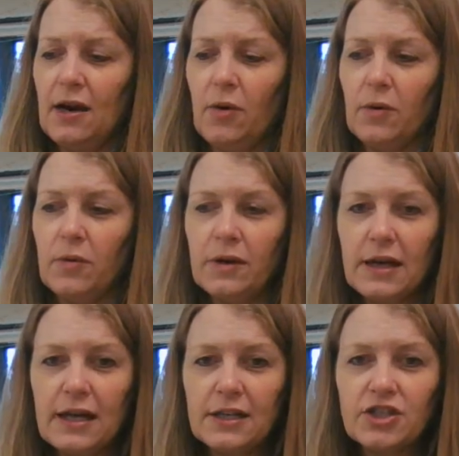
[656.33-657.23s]
Oh,
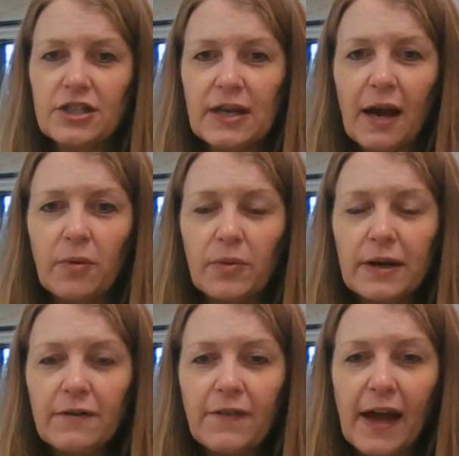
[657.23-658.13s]
and she got
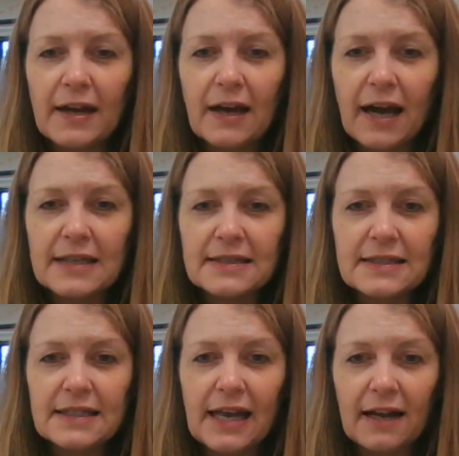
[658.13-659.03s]
rid of that
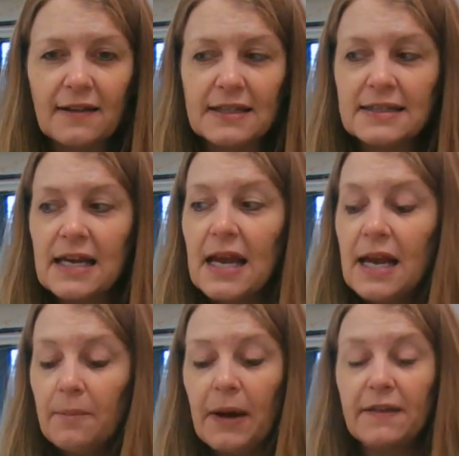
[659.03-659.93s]
icy necklace.
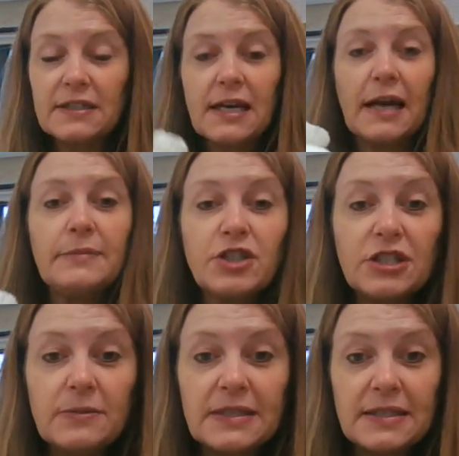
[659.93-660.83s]
By the time
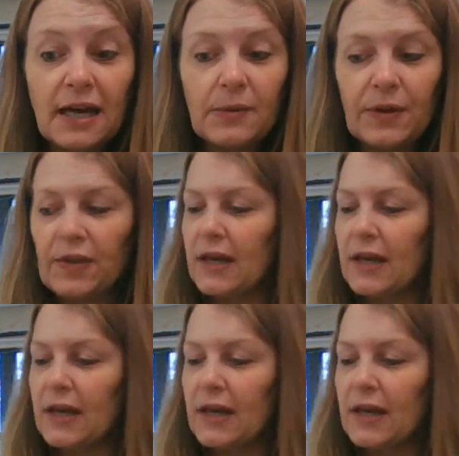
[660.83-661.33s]
she was done with